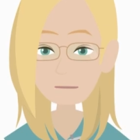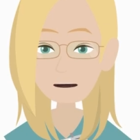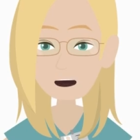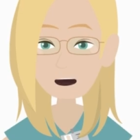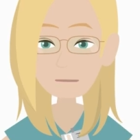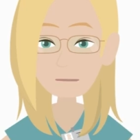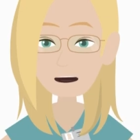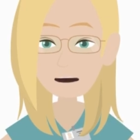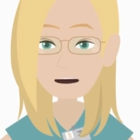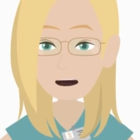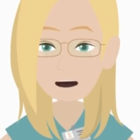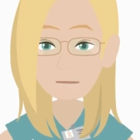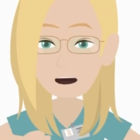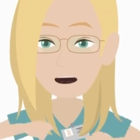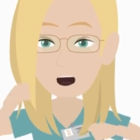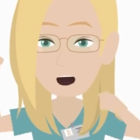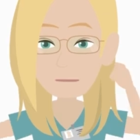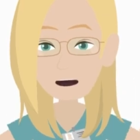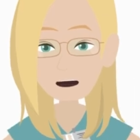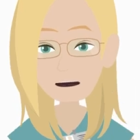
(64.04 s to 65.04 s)
insulin
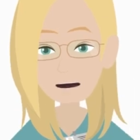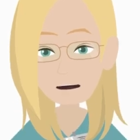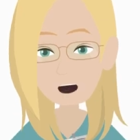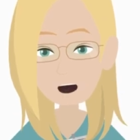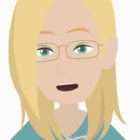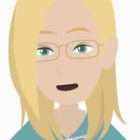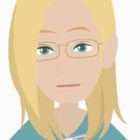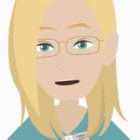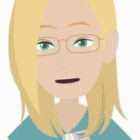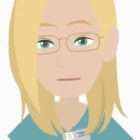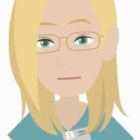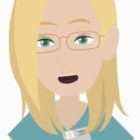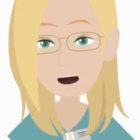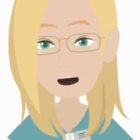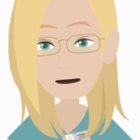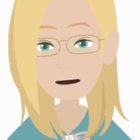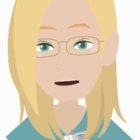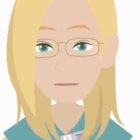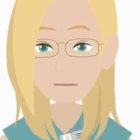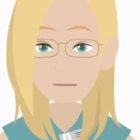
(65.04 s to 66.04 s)
delivery
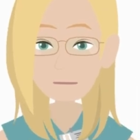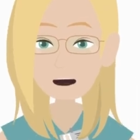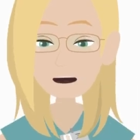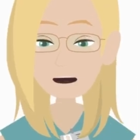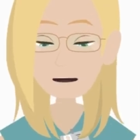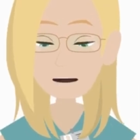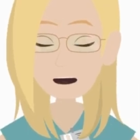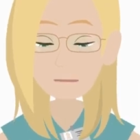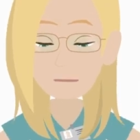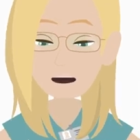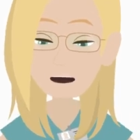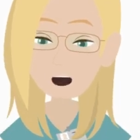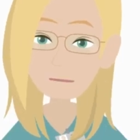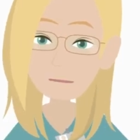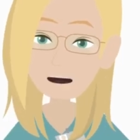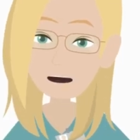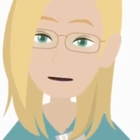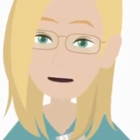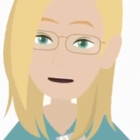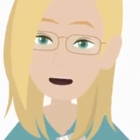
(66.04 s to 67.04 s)
unnecessarily, causing
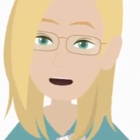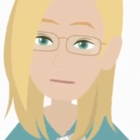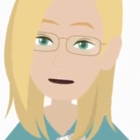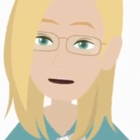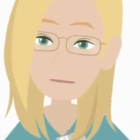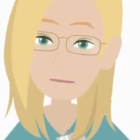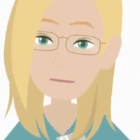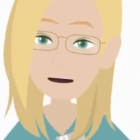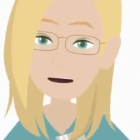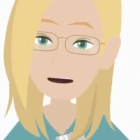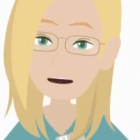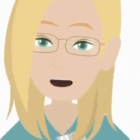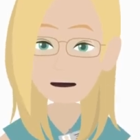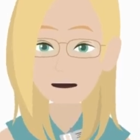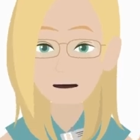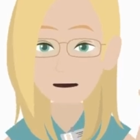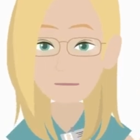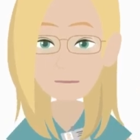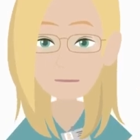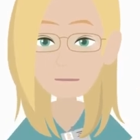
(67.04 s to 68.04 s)
glucose levels to
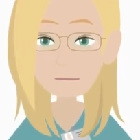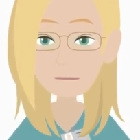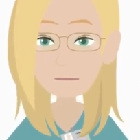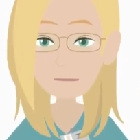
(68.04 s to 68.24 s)
rise.